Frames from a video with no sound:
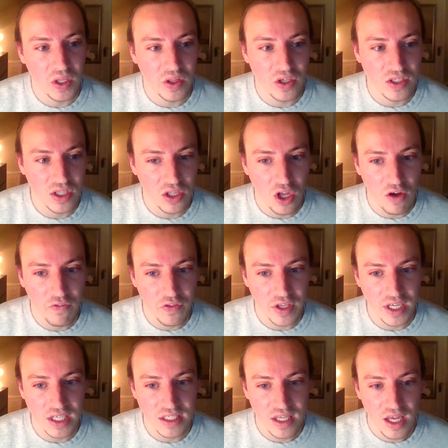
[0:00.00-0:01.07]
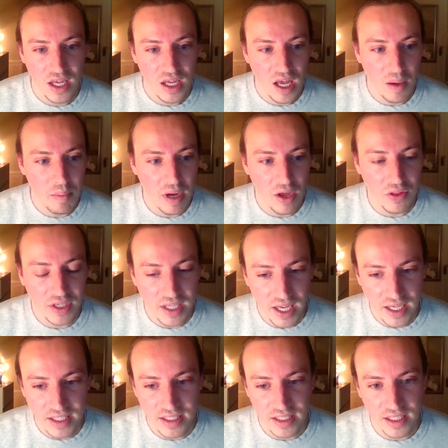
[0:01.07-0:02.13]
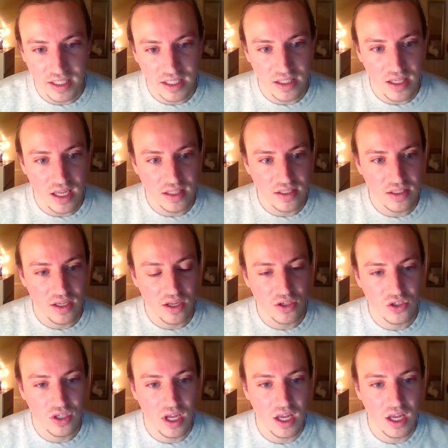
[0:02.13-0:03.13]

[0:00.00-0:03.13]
There's a lot of things about the casing and such,